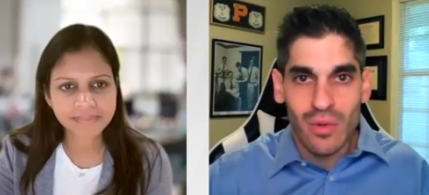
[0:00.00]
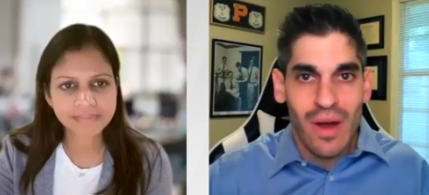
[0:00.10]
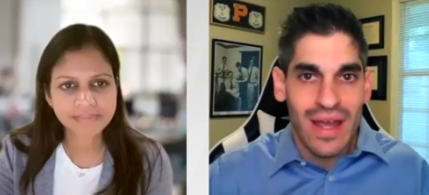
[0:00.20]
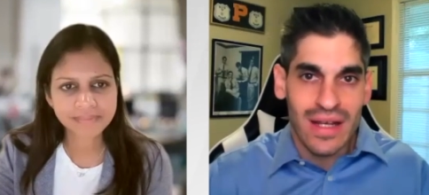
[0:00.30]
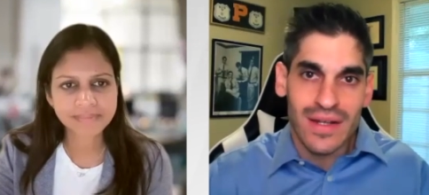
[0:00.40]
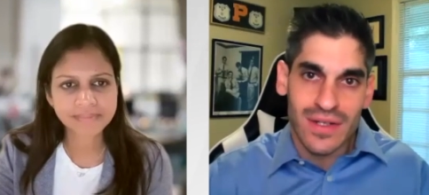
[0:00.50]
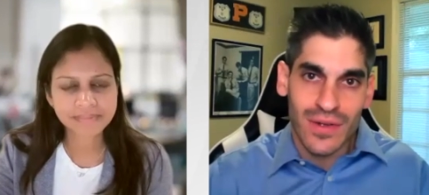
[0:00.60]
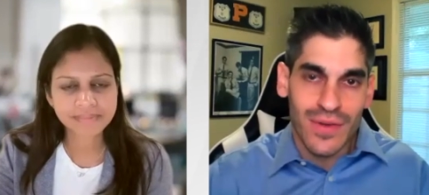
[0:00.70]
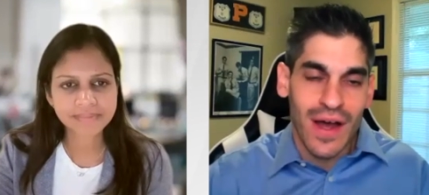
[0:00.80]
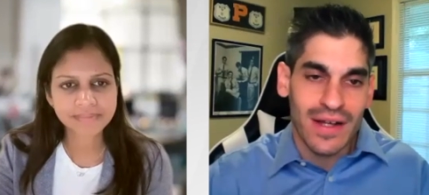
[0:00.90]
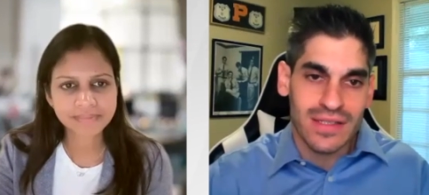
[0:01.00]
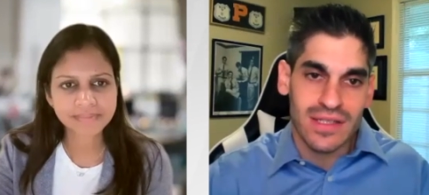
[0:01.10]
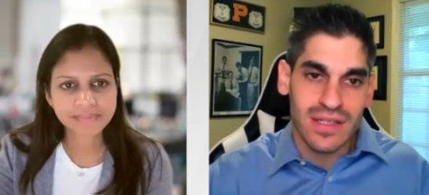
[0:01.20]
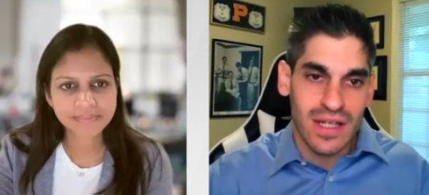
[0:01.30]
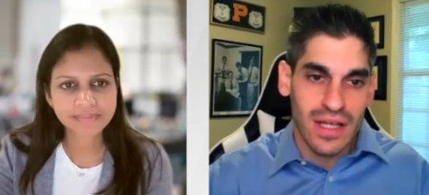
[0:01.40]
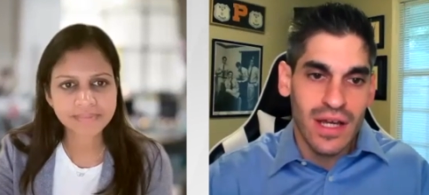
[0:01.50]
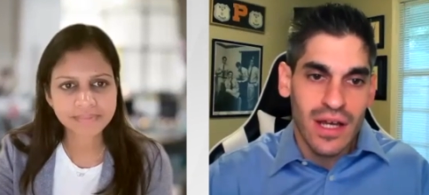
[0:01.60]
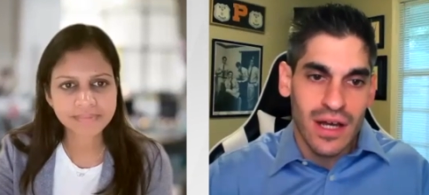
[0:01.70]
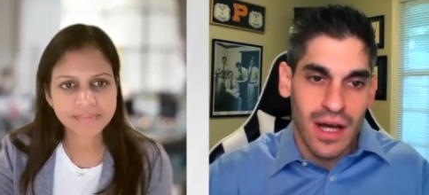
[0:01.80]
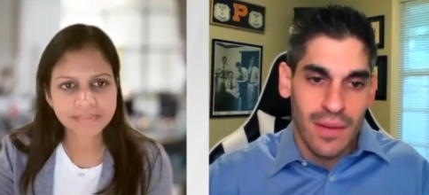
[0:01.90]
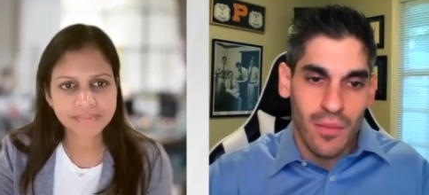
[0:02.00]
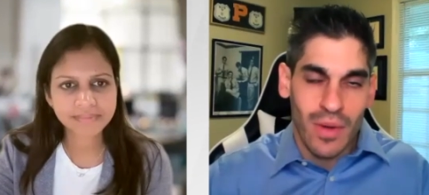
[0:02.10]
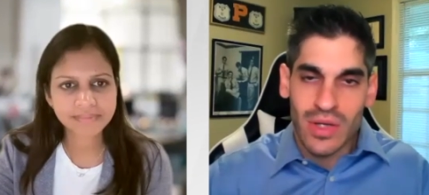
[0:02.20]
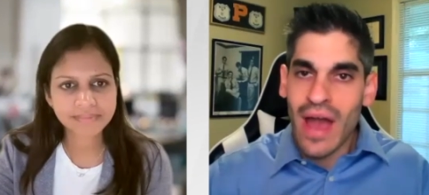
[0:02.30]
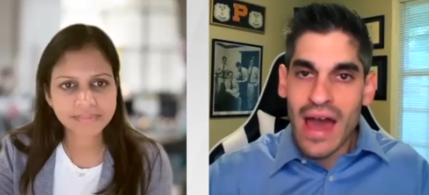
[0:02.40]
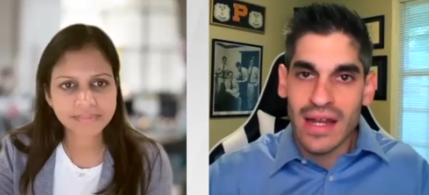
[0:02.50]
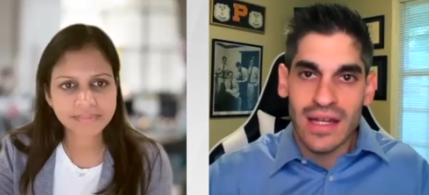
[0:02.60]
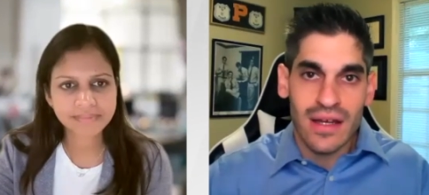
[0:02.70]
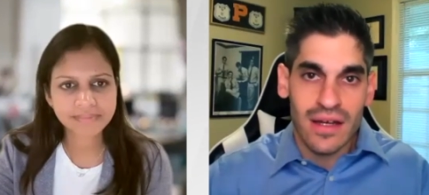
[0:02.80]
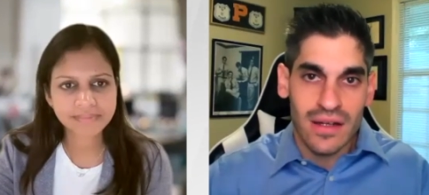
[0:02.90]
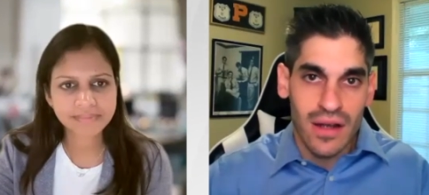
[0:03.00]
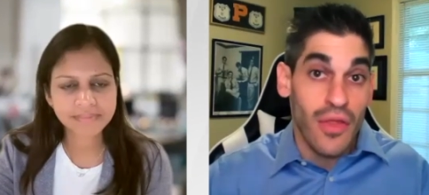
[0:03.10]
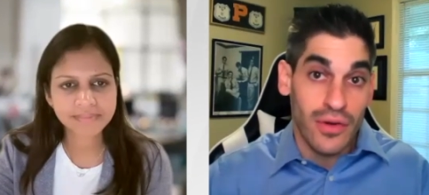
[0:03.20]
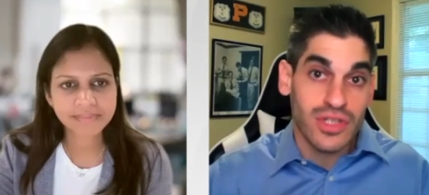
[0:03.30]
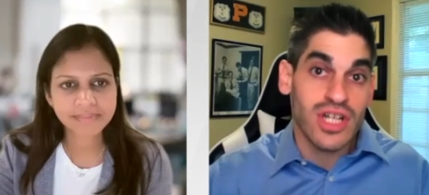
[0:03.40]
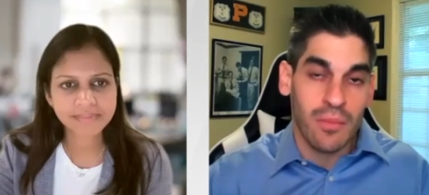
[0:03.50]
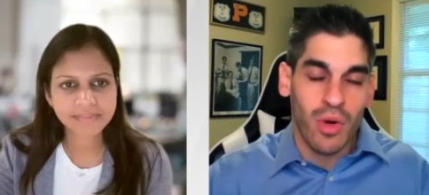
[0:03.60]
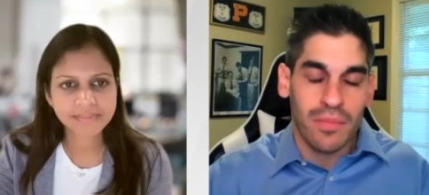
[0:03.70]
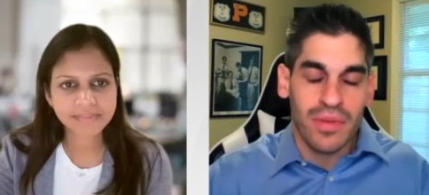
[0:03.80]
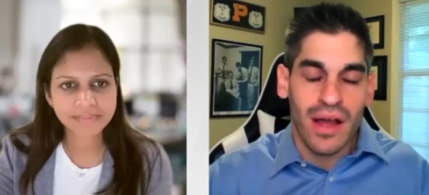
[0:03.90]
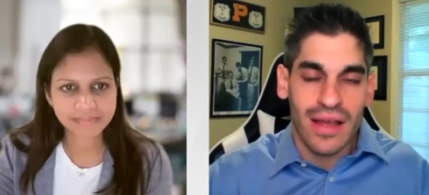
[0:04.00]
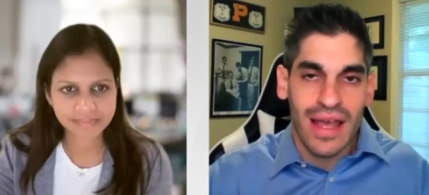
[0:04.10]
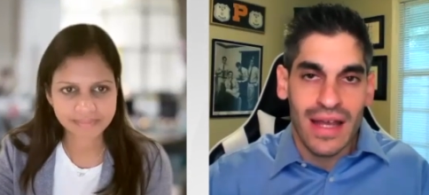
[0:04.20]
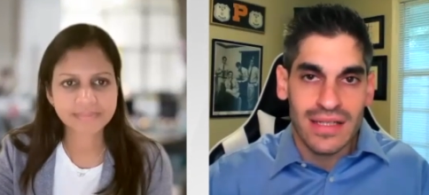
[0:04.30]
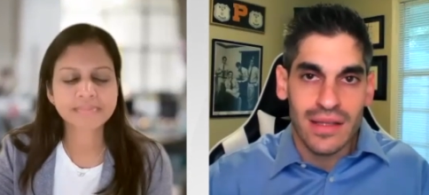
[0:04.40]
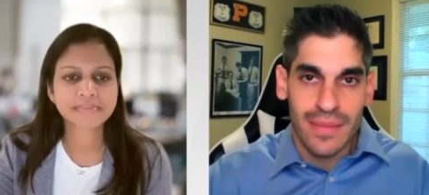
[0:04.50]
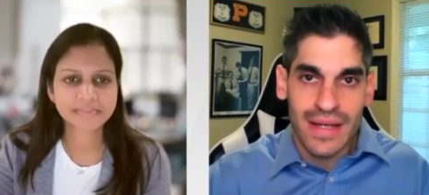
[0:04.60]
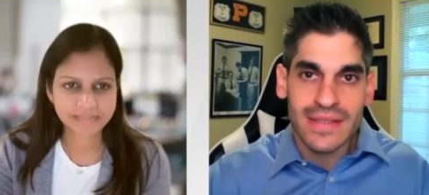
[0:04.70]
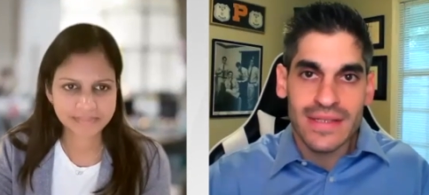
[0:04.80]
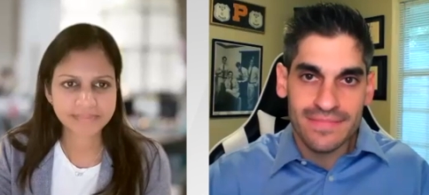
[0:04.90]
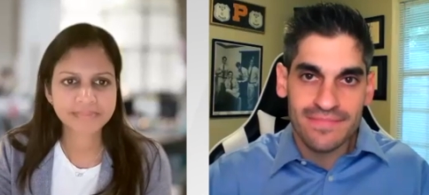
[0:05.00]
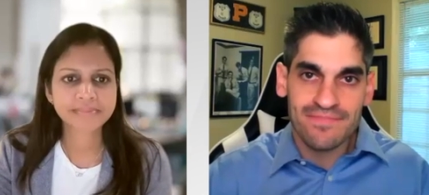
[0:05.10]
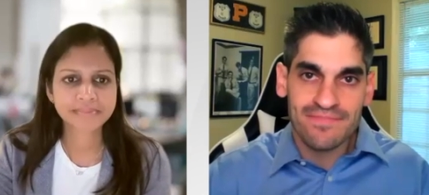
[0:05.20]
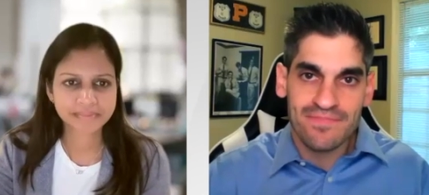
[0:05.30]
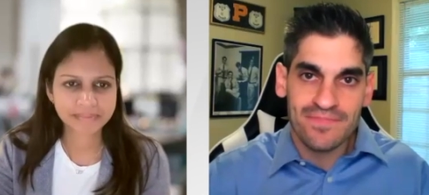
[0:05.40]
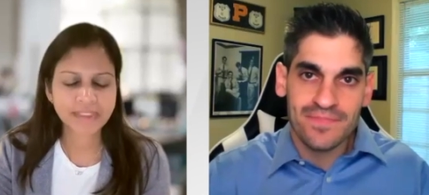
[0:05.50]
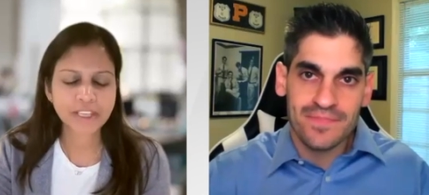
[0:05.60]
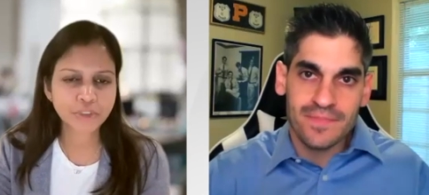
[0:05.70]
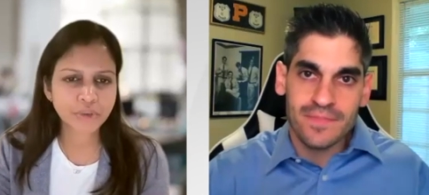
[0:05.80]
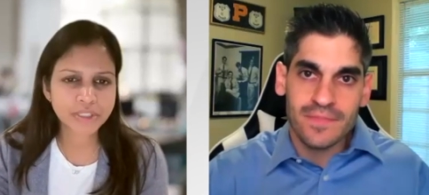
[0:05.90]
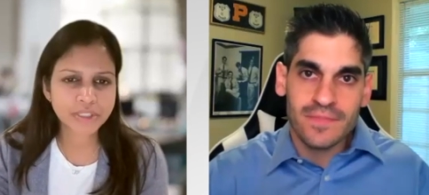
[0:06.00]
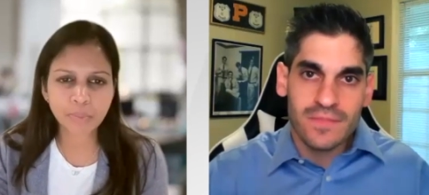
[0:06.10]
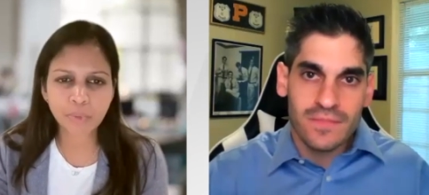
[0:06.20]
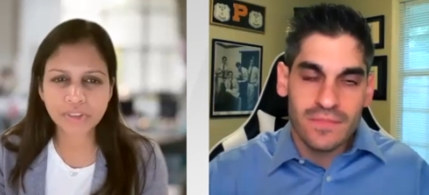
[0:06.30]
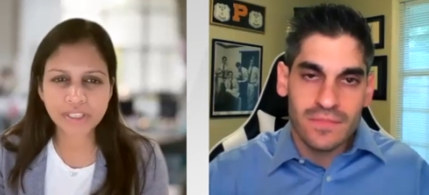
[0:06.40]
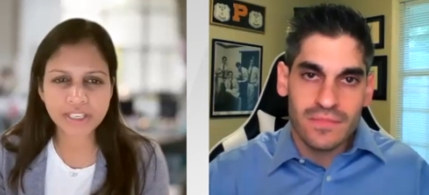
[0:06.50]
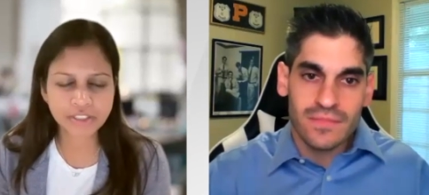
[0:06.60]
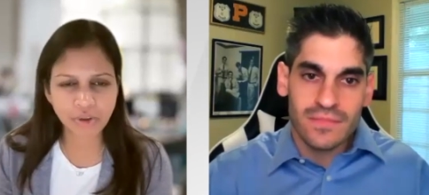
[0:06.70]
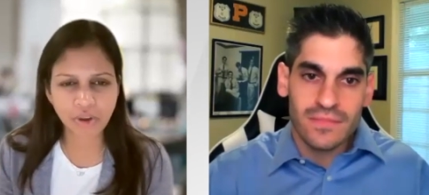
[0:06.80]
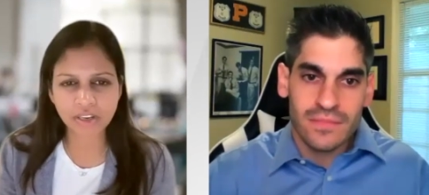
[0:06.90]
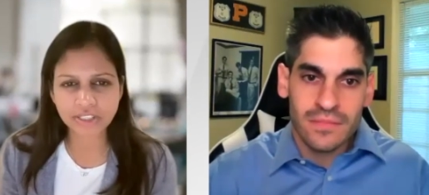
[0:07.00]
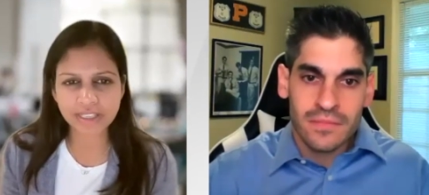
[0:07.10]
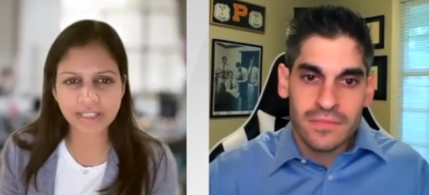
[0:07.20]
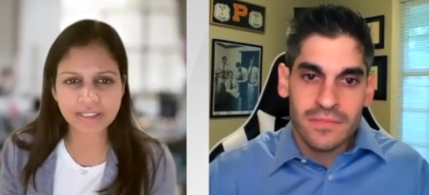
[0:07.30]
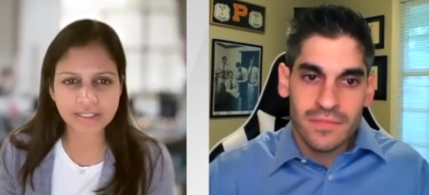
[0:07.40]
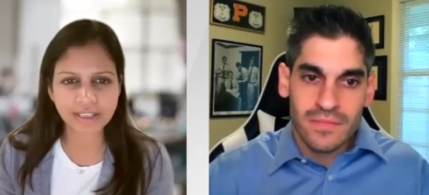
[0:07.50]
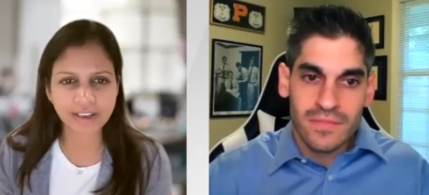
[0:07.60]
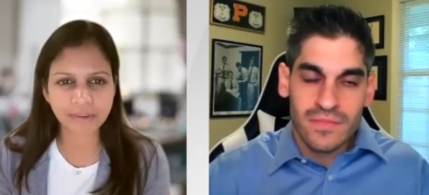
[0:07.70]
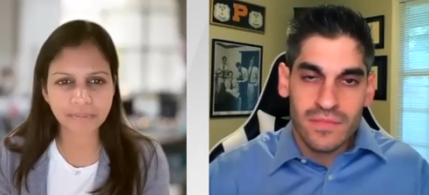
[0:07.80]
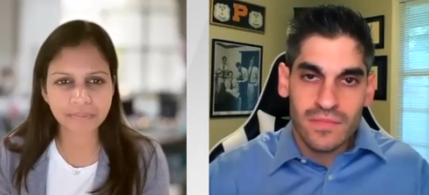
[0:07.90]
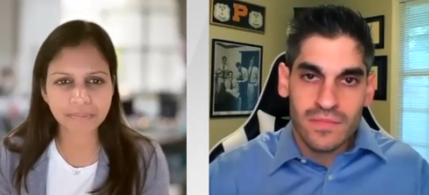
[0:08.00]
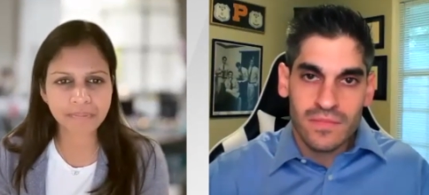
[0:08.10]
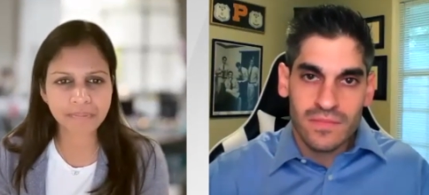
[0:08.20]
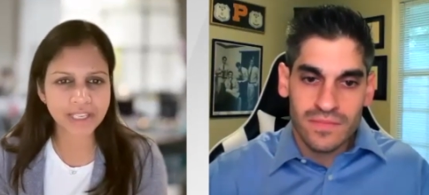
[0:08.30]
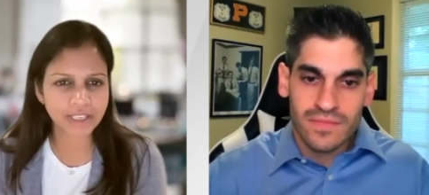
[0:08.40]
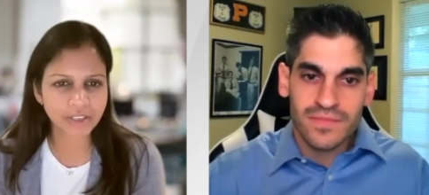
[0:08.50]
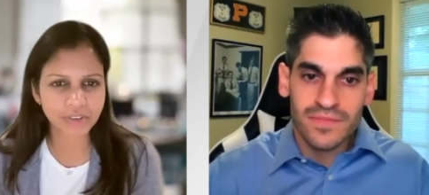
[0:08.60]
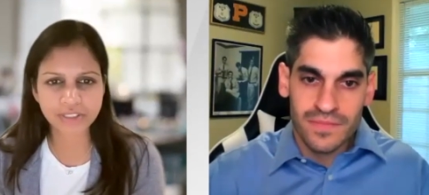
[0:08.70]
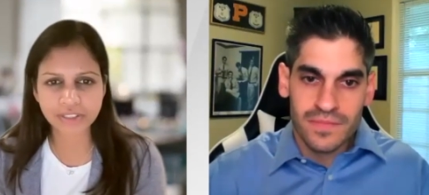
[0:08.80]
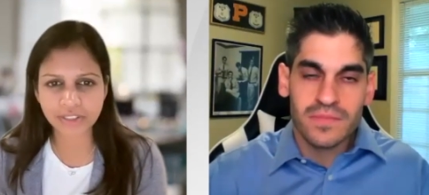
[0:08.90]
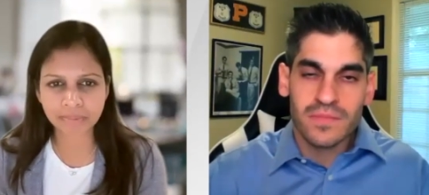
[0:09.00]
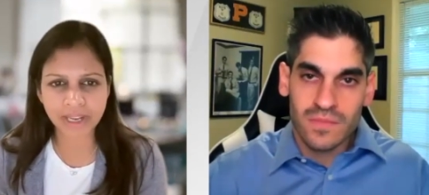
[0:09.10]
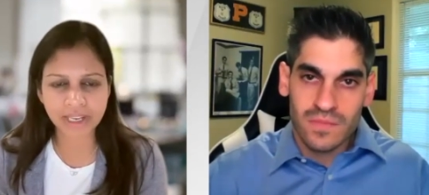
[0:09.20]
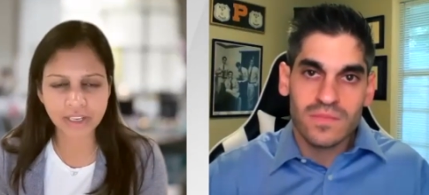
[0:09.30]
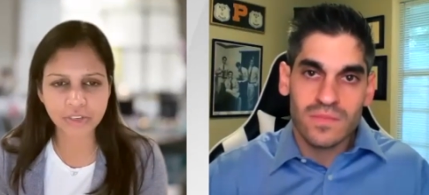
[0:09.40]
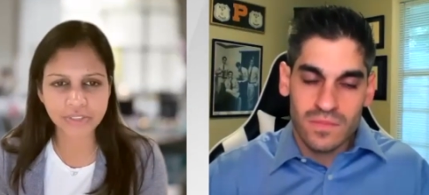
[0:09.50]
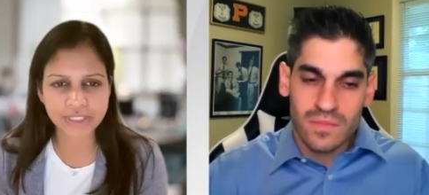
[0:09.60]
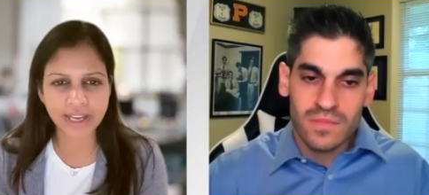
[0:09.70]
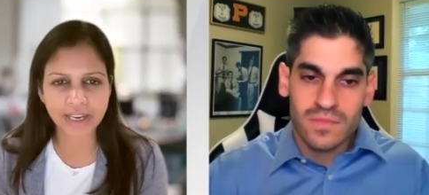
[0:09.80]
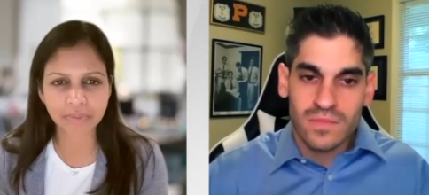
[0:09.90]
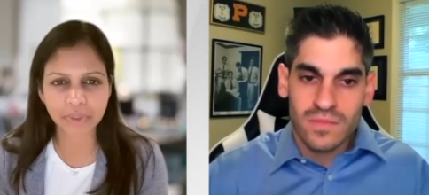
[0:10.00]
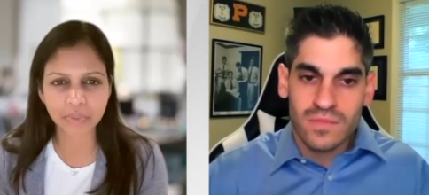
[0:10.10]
Speaker 1: you weigh additional toxicity when you add another checkpoint blockade to the mix.
Speaker 2: So it's more the histology that's making you decide